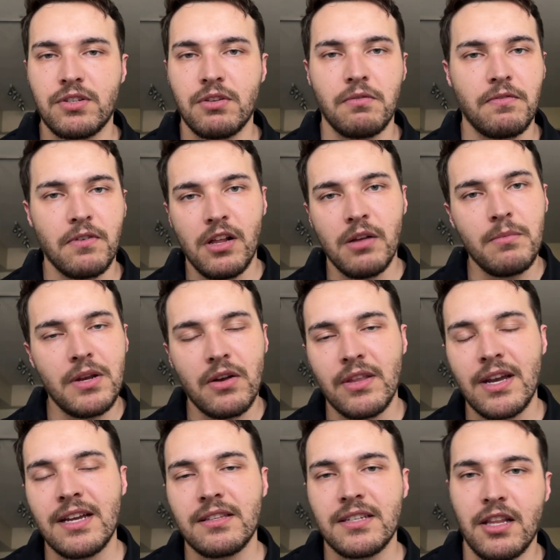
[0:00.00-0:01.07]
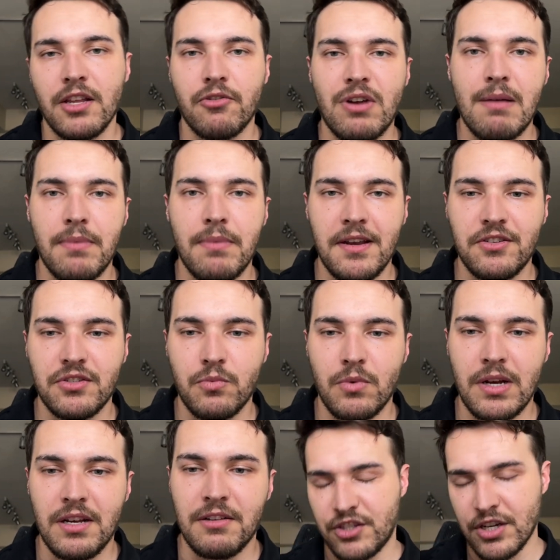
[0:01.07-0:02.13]
So follow me on that Telegram page as
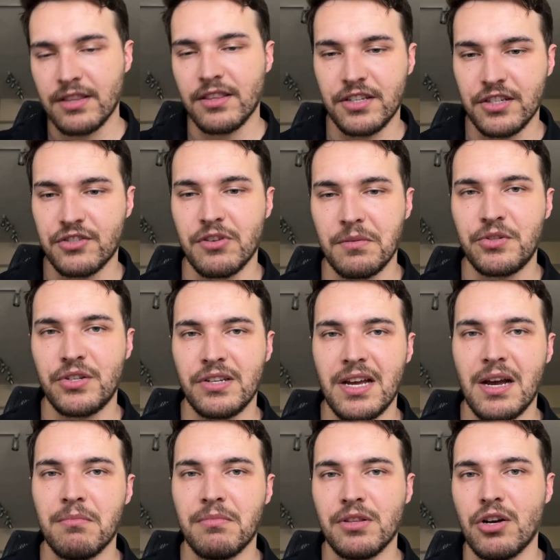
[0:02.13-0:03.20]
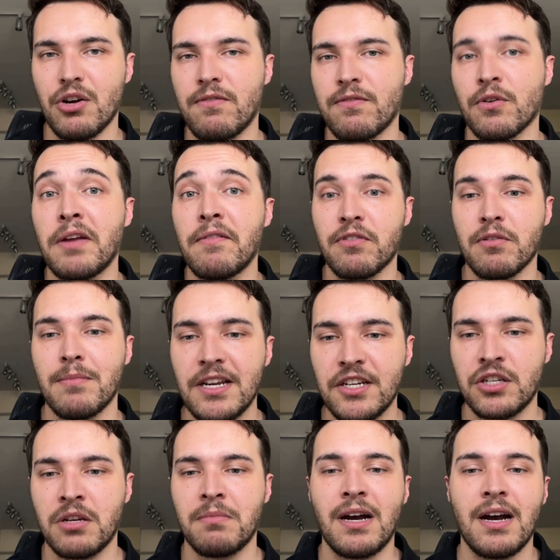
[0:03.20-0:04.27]
well. Check the description down below for
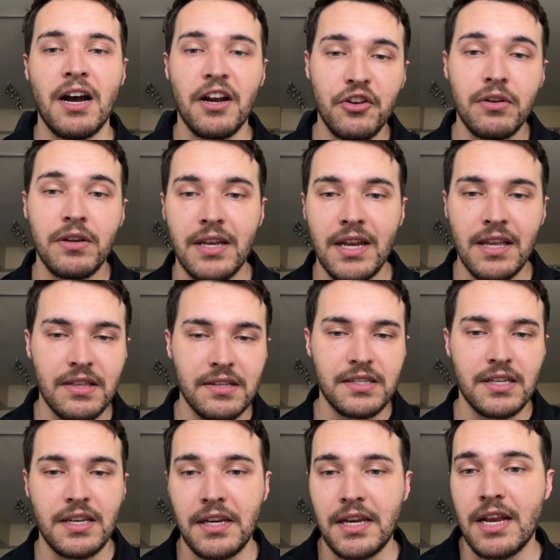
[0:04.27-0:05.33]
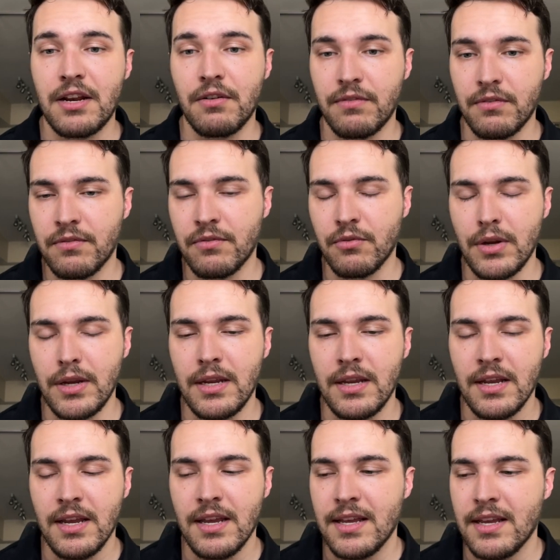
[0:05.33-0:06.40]
information about how you can get this indicator for free,
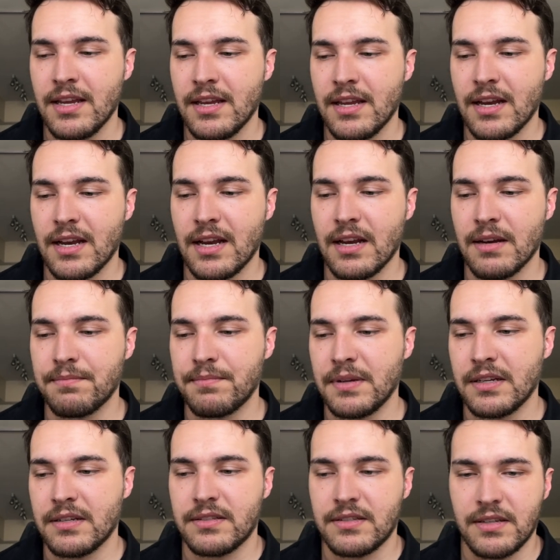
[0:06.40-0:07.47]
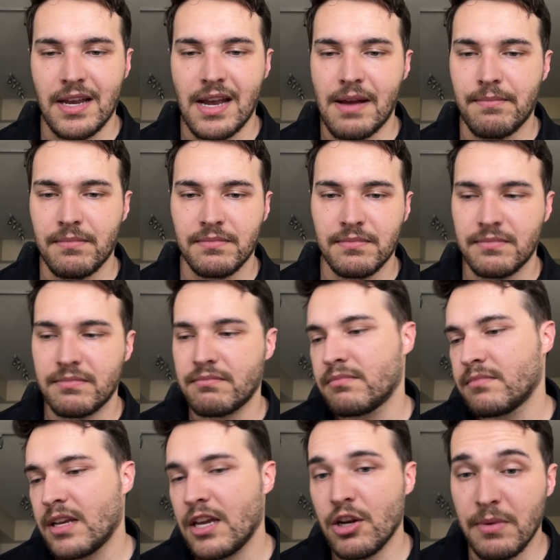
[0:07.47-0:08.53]
because yeah,
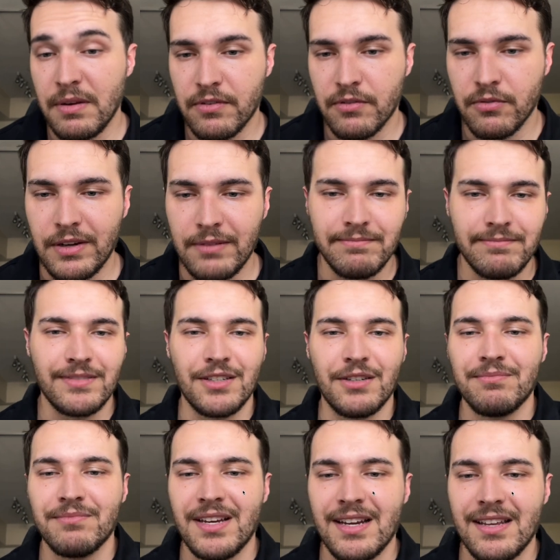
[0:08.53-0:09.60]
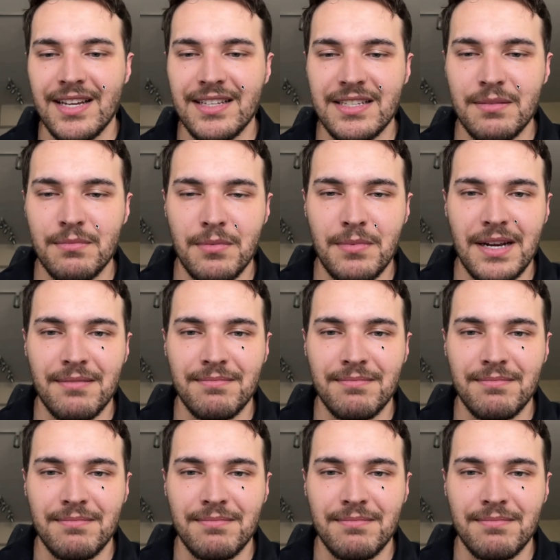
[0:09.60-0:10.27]
it'll be for free. So that's it. Bye-bye.